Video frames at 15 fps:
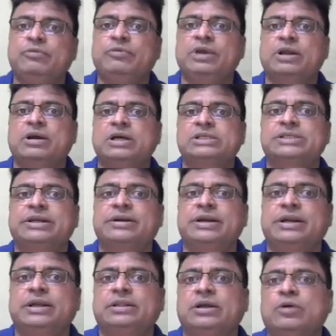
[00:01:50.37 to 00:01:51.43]
we are
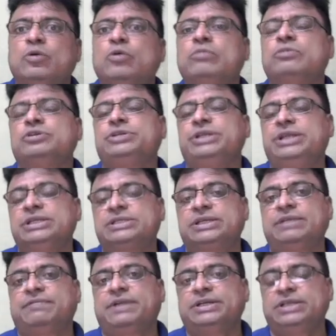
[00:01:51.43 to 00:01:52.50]
concentrating the homogeneous
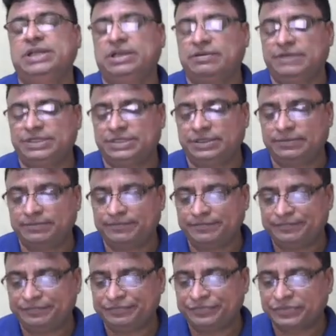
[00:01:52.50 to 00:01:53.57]
differential equation.
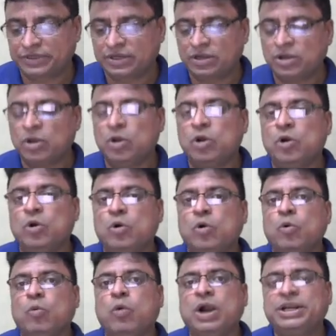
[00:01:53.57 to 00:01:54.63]

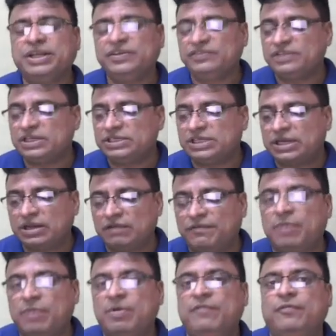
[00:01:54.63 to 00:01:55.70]
What is the general
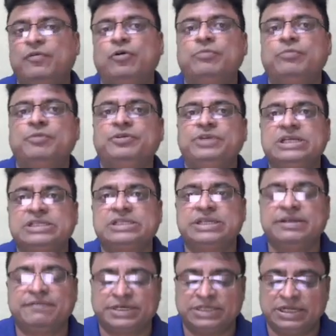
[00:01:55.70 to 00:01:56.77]
form of homogeneous
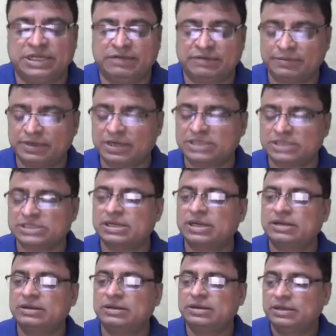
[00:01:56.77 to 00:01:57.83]
differential equation? Because
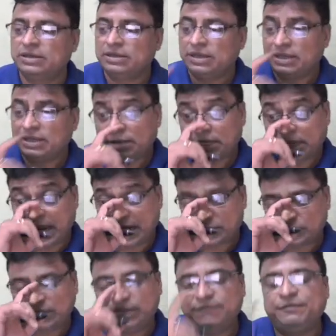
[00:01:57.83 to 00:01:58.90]

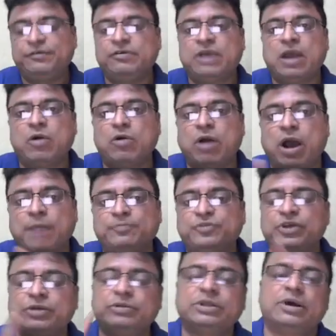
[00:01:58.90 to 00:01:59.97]
actually, if you have
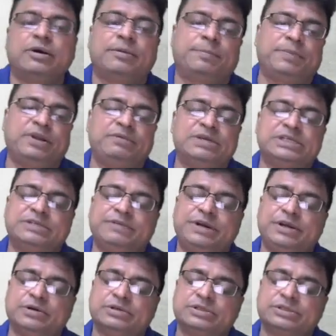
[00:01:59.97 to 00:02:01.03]
observed the previous
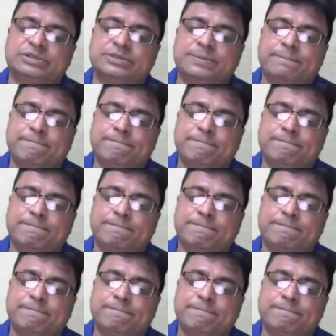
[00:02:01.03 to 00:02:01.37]
videos,